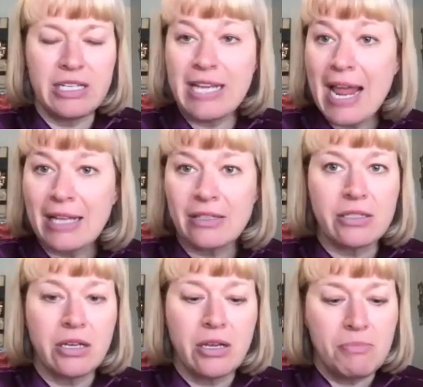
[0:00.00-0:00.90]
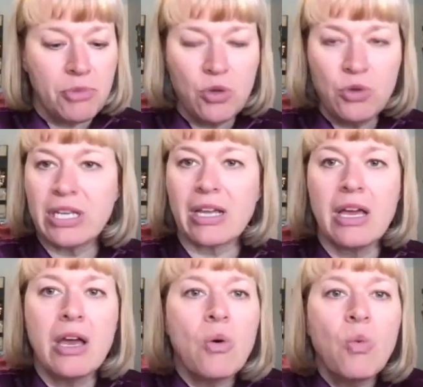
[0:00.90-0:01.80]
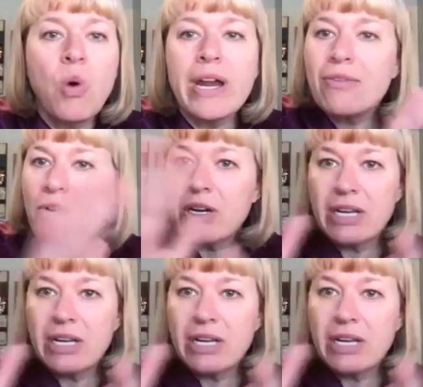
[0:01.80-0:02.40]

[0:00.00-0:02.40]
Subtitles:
dance, music, whatever